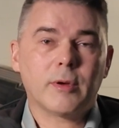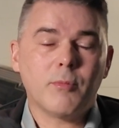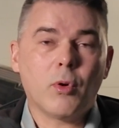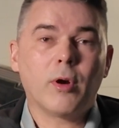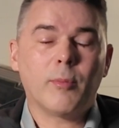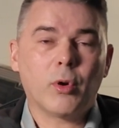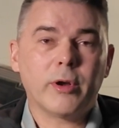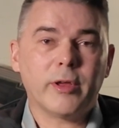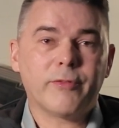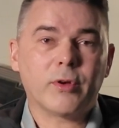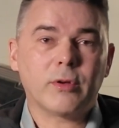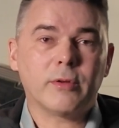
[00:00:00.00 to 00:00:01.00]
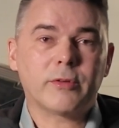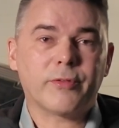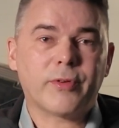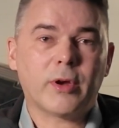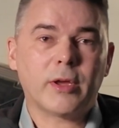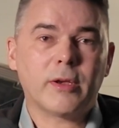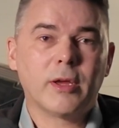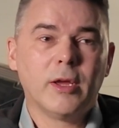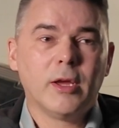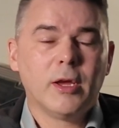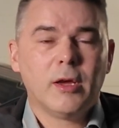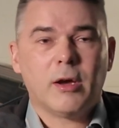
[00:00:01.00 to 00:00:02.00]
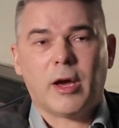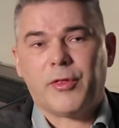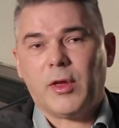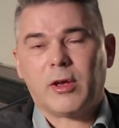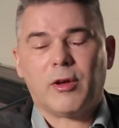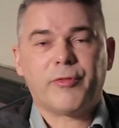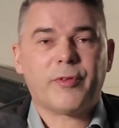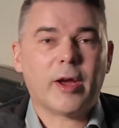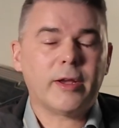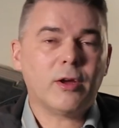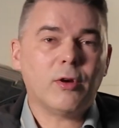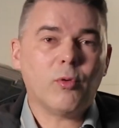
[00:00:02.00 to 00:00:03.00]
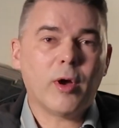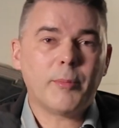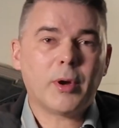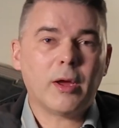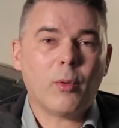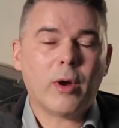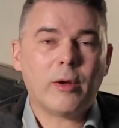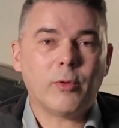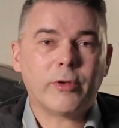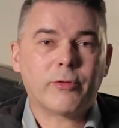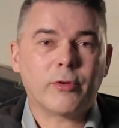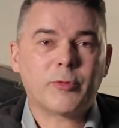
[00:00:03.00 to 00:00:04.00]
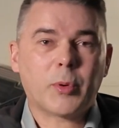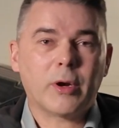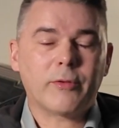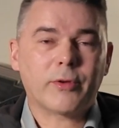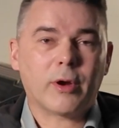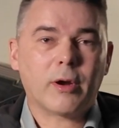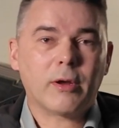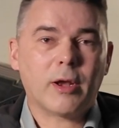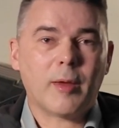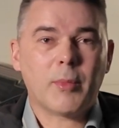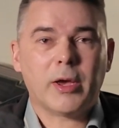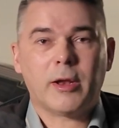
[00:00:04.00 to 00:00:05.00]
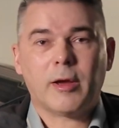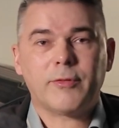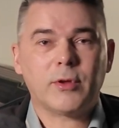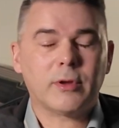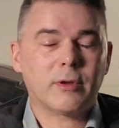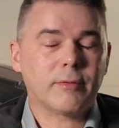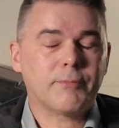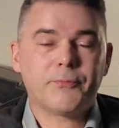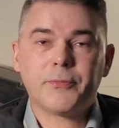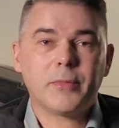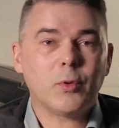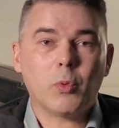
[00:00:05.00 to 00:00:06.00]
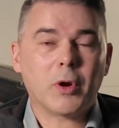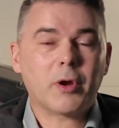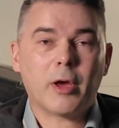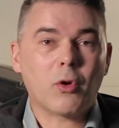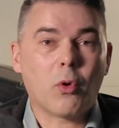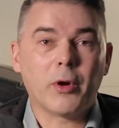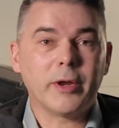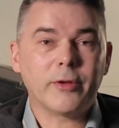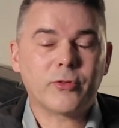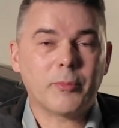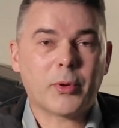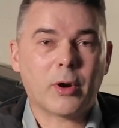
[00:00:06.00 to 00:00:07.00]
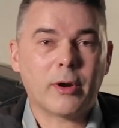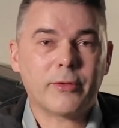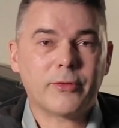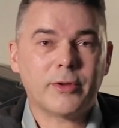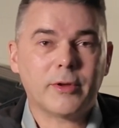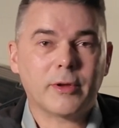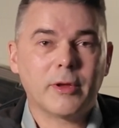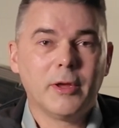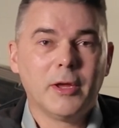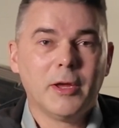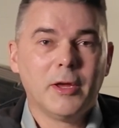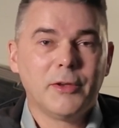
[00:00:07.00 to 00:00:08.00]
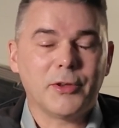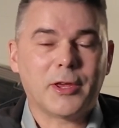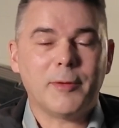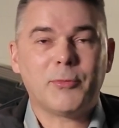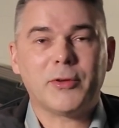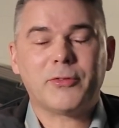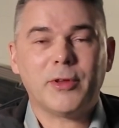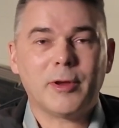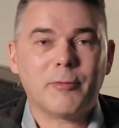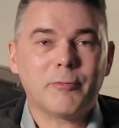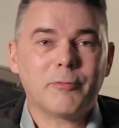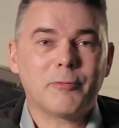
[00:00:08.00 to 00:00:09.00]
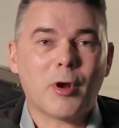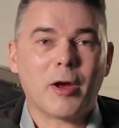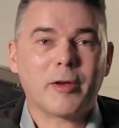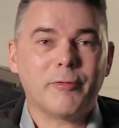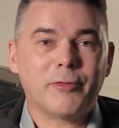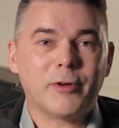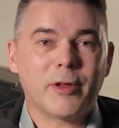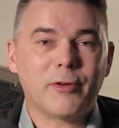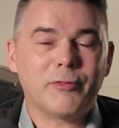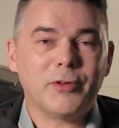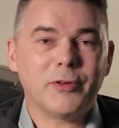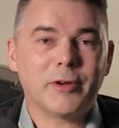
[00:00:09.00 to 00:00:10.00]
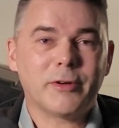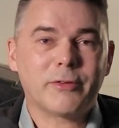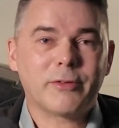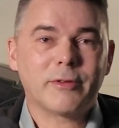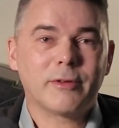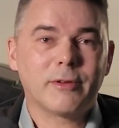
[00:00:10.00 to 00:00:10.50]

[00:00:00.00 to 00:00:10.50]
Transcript: more and more difficult to find. I think I'll find out one by one which those parts are, and I might have to work on hoarding some parts to keep this thing rocking for another few years.